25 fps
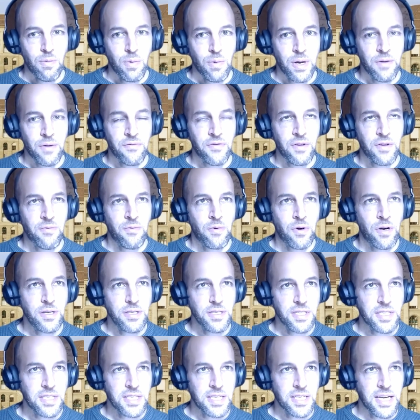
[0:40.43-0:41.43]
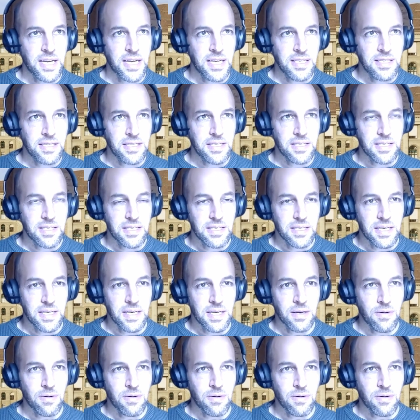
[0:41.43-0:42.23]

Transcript: one of the worst case